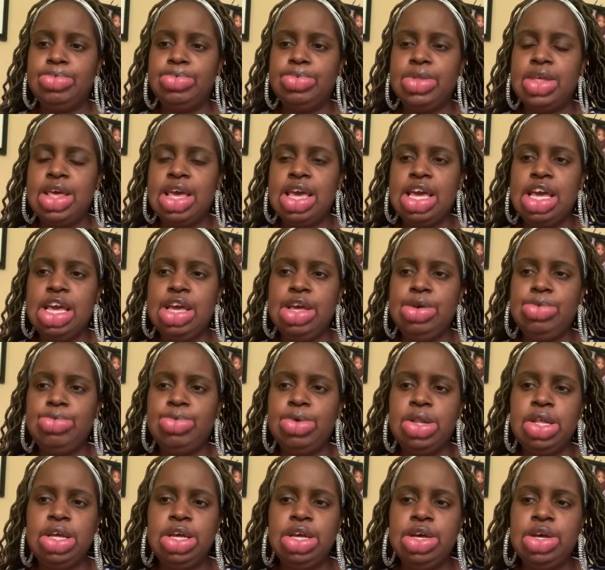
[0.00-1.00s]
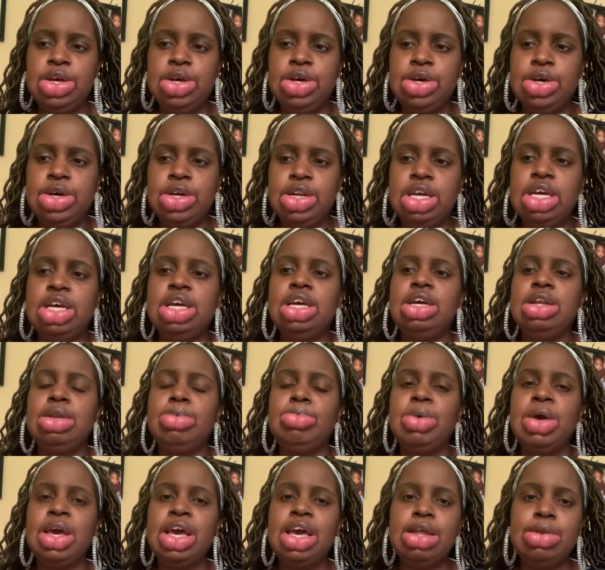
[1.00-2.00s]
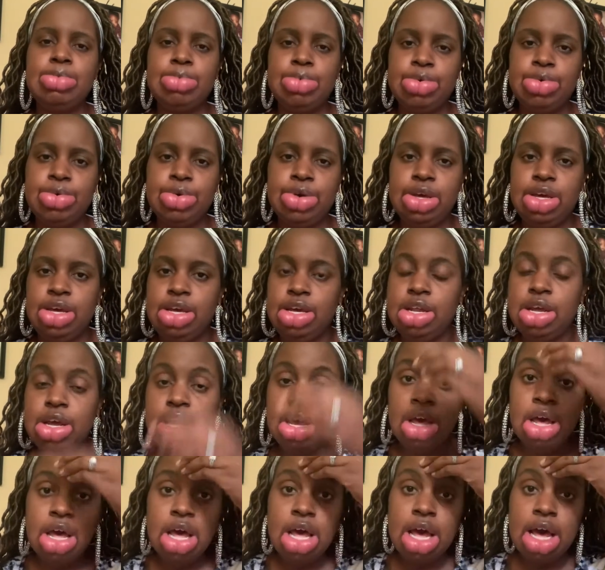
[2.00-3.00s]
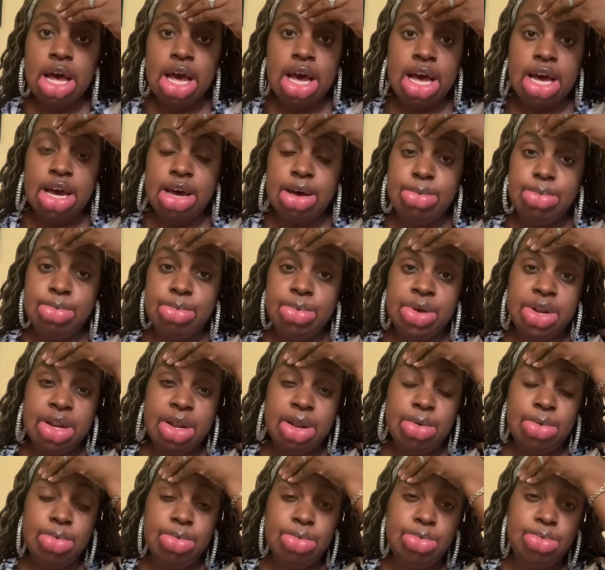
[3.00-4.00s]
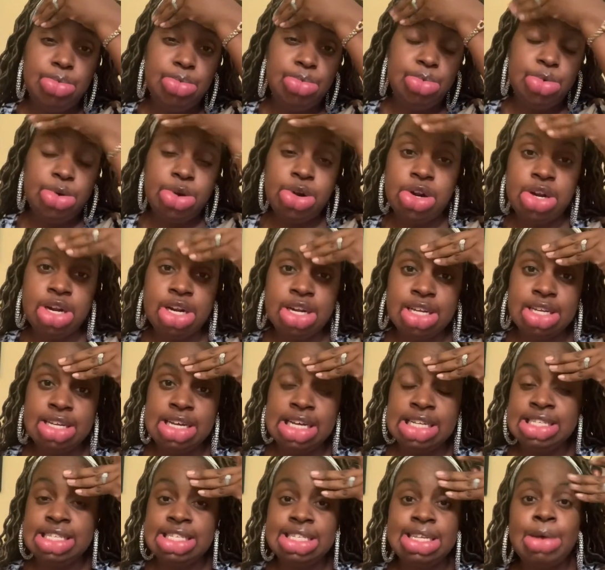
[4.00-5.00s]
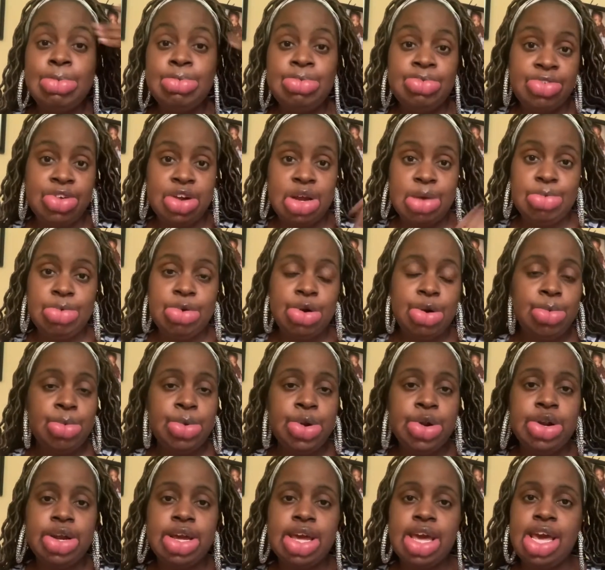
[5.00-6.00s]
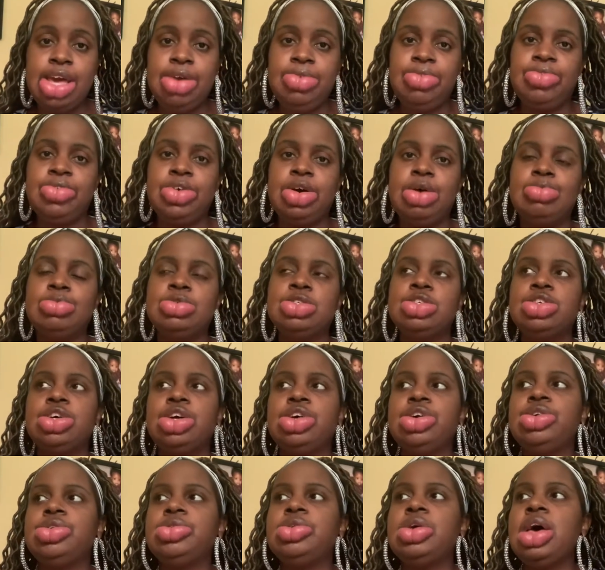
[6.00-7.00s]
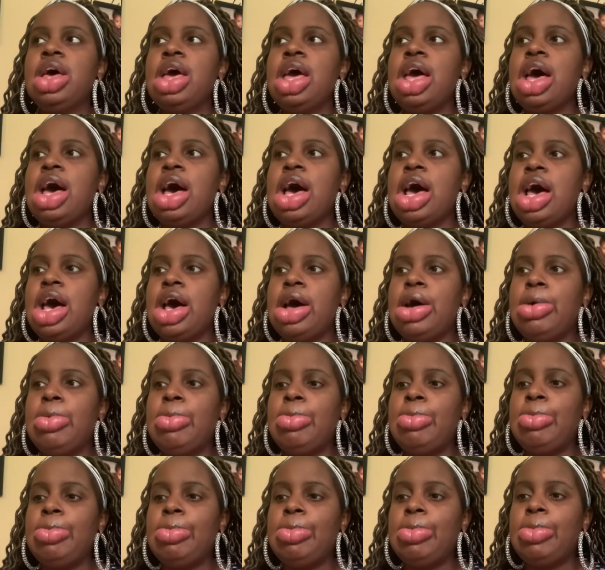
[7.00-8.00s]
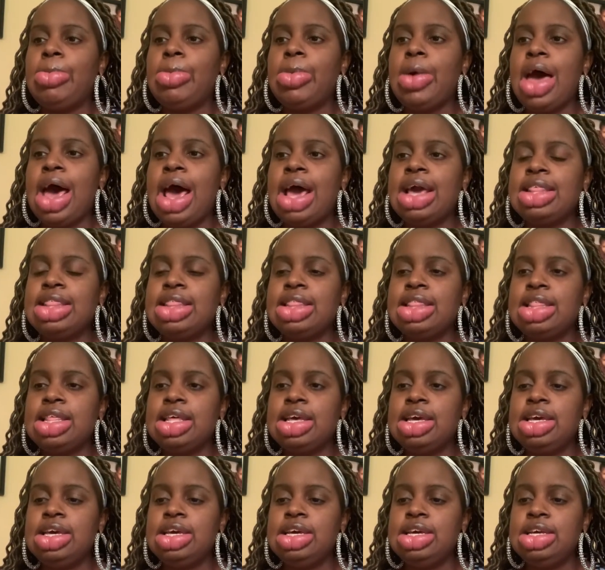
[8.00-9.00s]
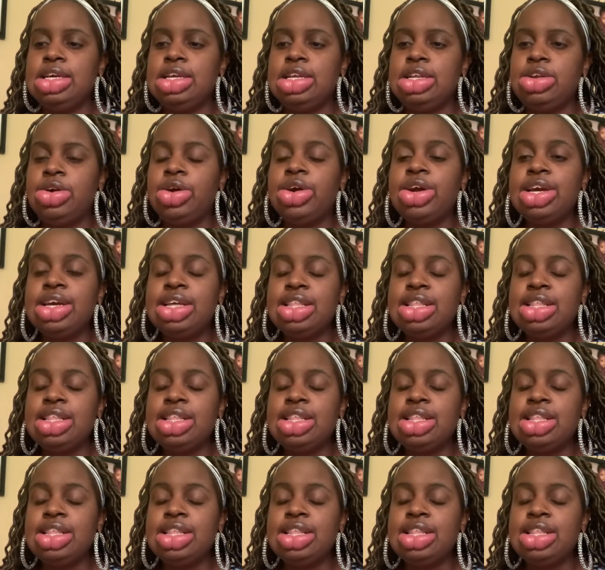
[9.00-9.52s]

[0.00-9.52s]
He really couldn't pinpoint where it stemmed from or where it came from. So he